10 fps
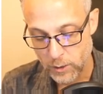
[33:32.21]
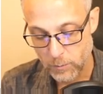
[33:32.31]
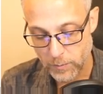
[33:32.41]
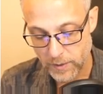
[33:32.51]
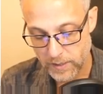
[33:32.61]

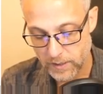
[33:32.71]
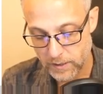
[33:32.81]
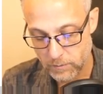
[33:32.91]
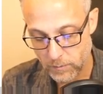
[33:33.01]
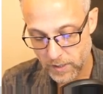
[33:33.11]
but
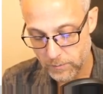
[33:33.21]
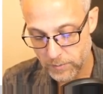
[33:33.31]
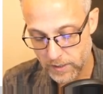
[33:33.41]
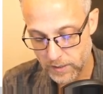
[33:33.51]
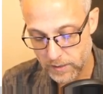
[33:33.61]
it might
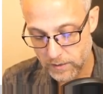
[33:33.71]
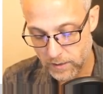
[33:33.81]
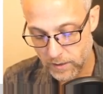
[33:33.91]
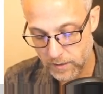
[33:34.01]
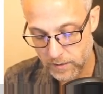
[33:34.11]
be
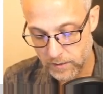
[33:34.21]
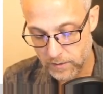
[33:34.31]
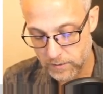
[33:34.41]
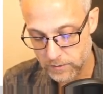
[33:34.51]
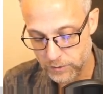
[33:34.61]

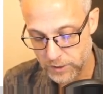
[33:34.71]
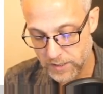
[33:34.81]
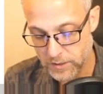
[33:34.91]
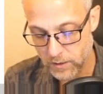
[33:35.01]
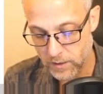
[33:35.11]

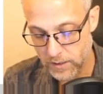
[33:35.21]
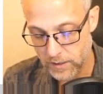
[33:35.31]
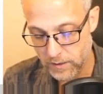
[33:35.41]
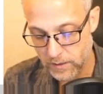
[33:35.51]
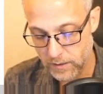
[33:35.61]
JSON.